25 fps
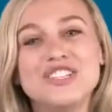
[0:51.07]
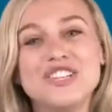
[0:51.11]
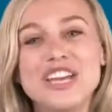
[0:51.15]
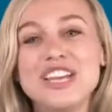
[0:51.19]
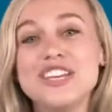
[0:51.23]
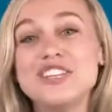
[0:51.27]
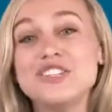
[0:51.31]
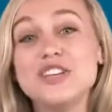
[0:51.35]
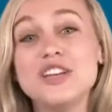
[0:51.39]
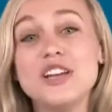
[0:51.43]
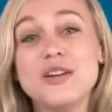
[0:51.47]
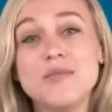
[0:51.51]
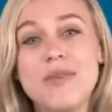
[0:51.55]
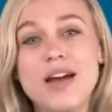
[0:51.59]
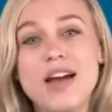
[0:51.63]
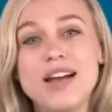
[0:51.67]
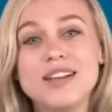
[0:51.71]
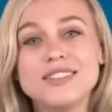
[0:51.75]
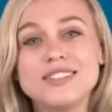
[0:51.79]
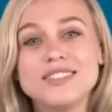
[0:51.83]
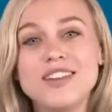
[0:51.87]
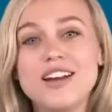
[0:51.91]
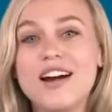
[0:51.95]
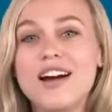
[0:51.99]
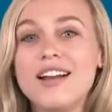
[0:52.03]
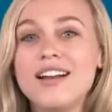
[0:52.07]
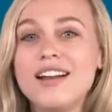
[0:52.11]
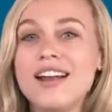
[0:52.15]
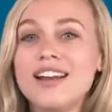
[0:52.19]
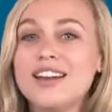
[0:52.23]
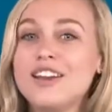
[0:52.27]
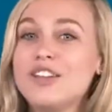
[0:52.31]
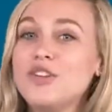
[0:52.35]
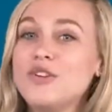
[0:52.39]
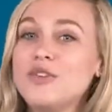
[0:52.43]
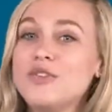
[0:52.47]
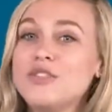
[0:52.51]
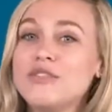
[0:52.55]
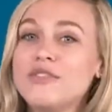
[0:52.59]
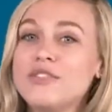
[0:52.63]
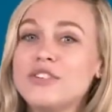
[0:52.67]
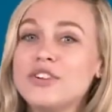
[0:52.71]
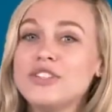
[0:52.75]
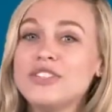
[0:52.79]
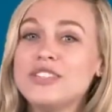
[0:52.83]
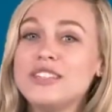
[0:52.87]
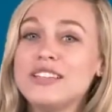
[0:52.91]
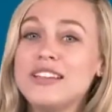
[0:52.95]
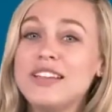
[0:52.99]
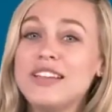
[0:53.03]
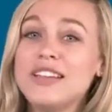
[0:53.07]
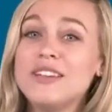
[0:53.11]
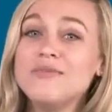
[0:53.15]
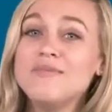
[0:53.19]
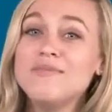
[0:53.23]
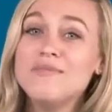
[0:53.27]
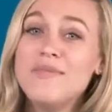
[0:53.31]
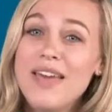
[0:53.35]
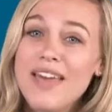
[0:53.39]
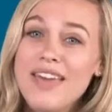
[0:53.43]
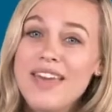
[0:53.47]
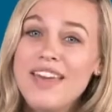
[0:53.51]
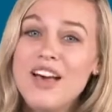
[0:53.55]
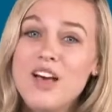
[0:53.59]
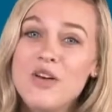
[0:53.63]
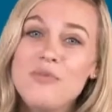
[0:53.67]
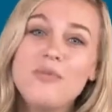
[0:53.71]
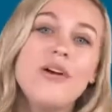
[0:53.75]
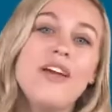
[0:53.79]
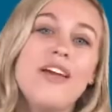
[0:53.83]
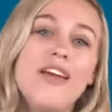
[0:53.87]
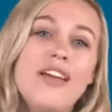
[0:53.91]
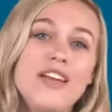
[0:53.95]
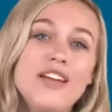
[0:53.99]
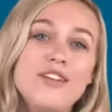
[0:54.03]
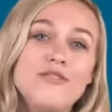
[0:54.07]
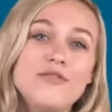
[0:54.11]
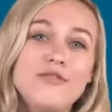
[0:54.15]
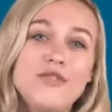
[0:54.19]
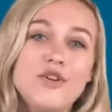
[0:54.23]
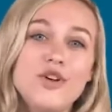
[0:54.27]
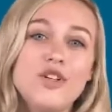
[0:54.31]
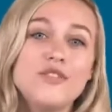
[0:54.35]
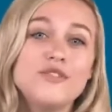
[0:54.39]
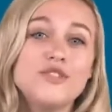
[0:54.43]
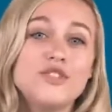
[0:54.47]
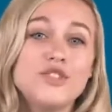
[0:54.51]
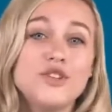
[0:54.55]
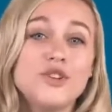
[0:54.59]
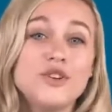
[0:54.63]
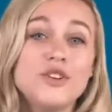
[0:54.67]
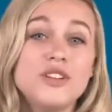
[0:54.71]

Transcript: Changing a mascot at a university may help a handful of